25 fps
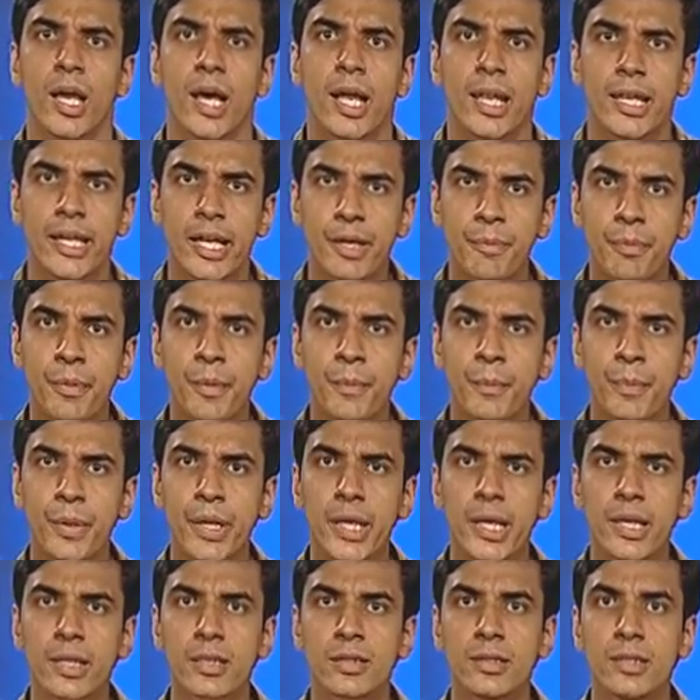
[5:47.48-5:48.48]
Let me
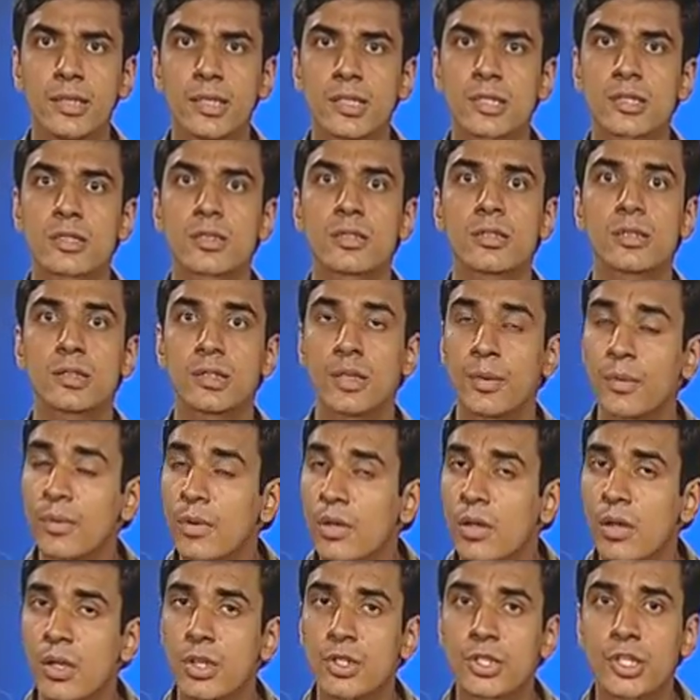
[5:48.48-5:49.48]
break this
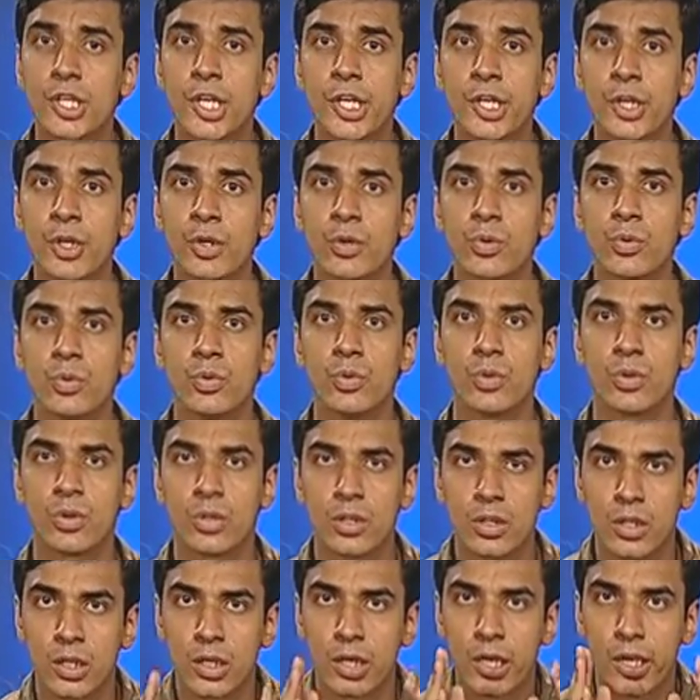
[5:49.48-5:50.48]
terminology into two.
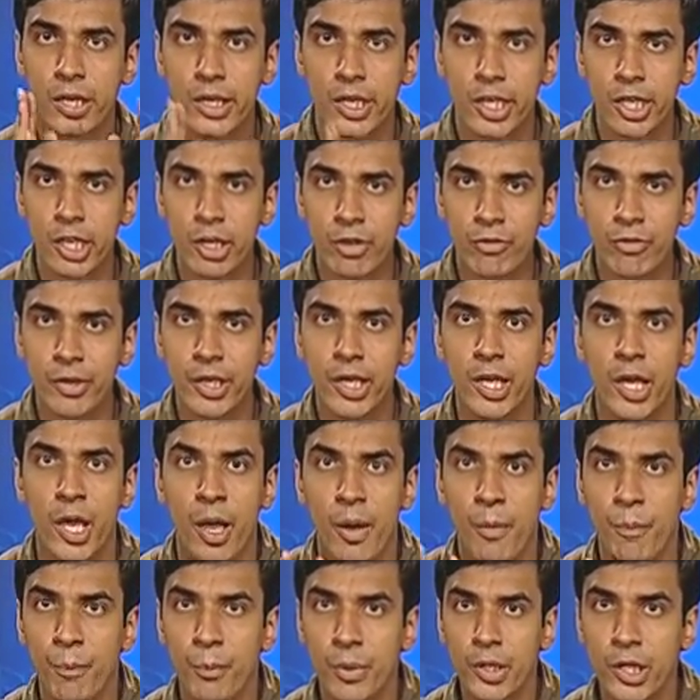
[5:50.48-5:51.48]

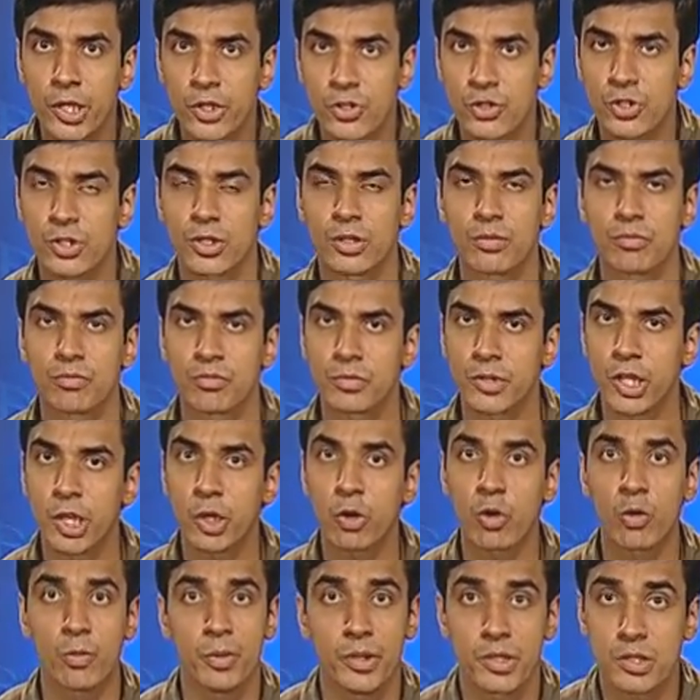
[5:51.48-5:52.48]
Equipotential.
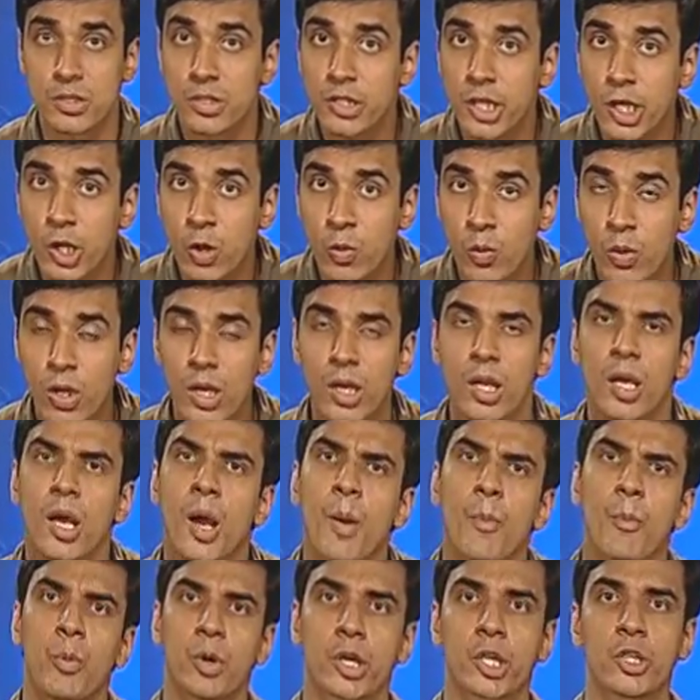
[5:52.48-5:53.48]
Equi means equal,
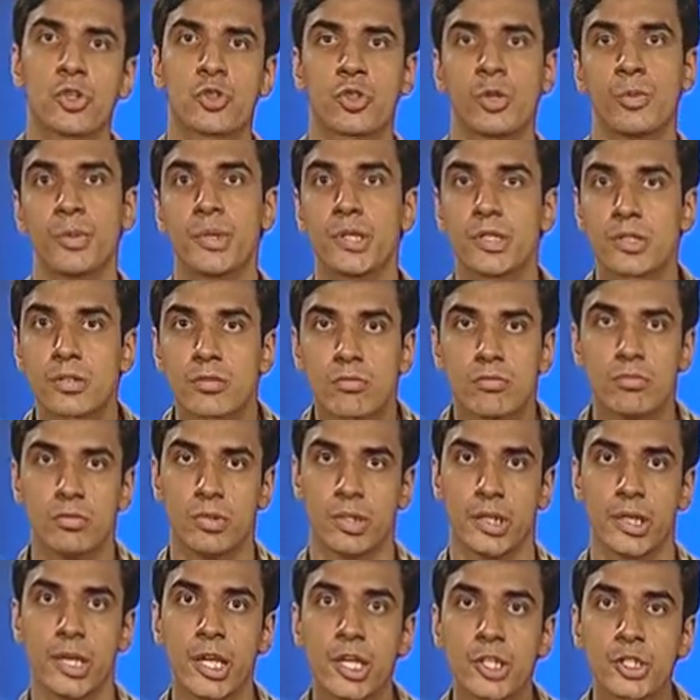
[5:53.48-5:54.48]
potential means the
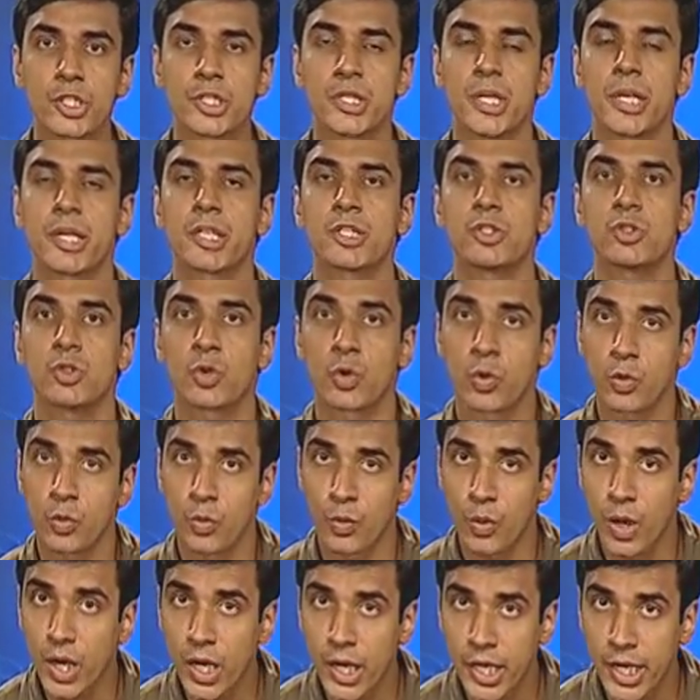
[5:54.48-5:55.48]
energy that is
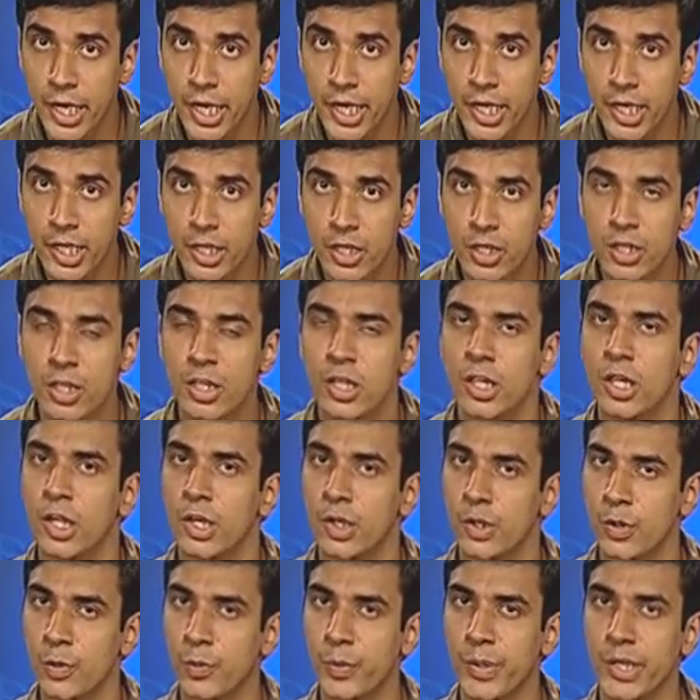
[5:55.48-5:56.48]
required
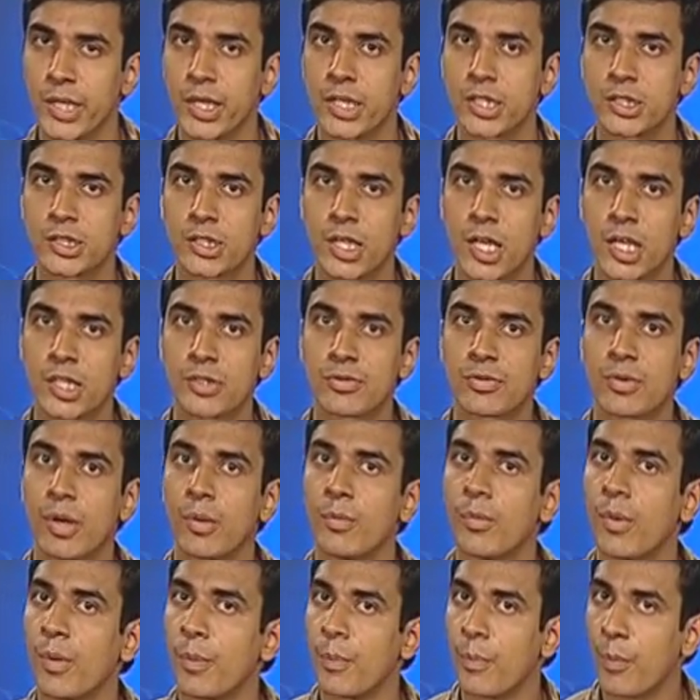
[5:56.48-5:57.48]
to bring a charge
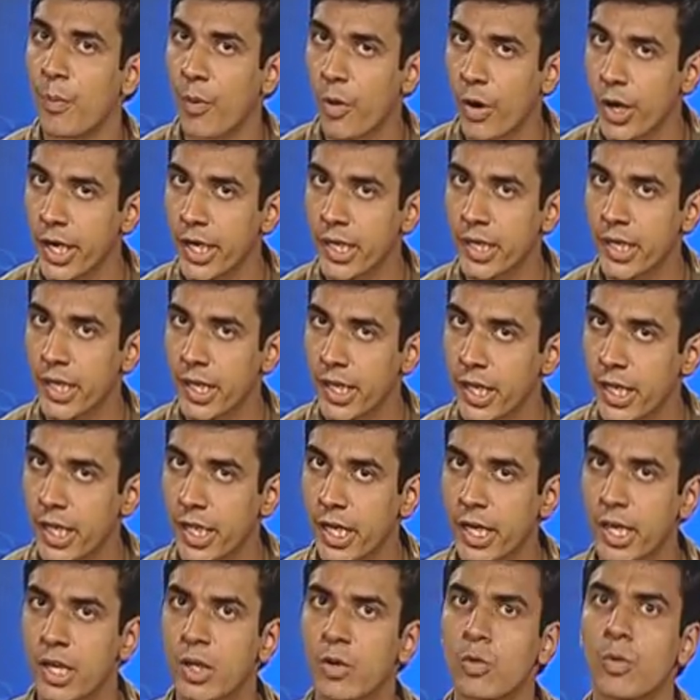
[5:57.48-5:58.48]
from a point
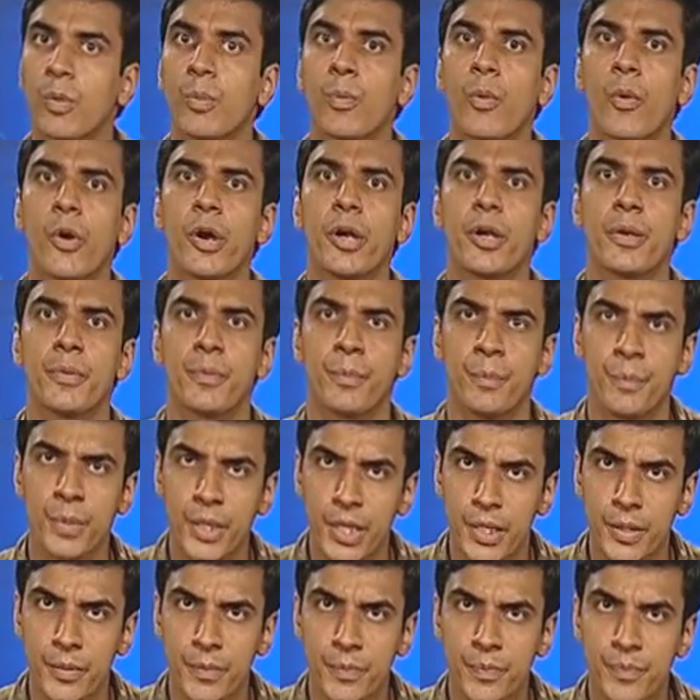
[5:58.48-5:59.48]
A to a point
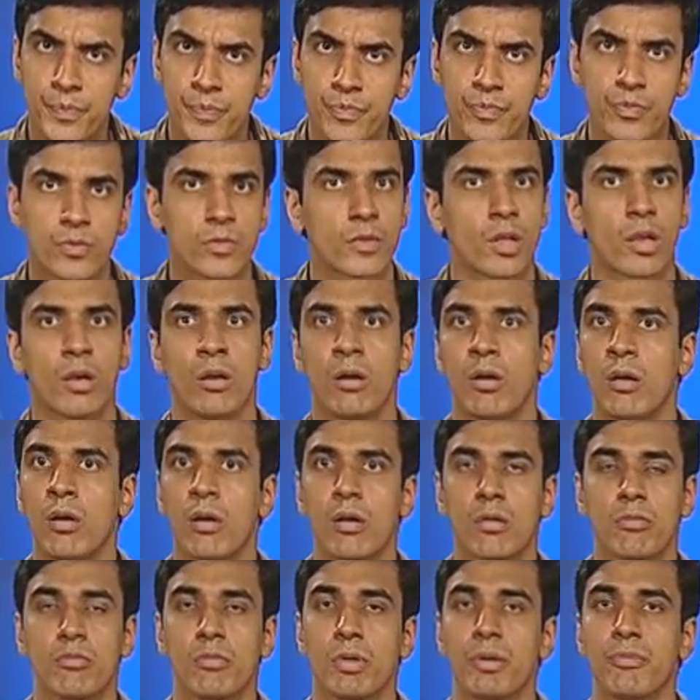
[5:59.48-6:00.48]
B,
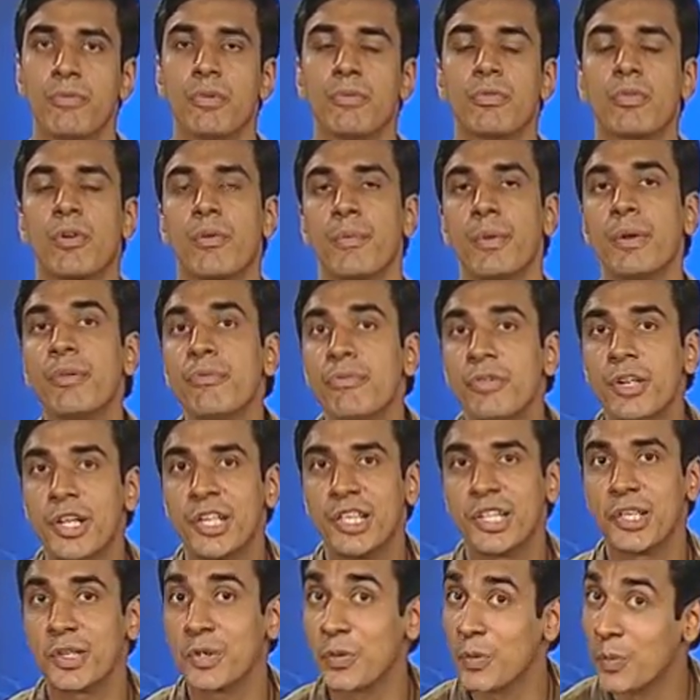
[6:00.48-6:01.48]
or even from
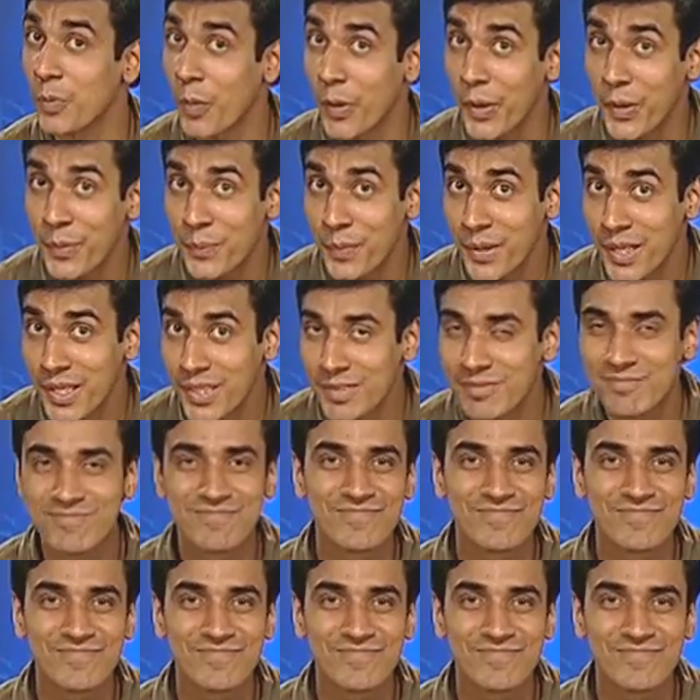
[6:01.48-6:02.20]
infinity to a point B.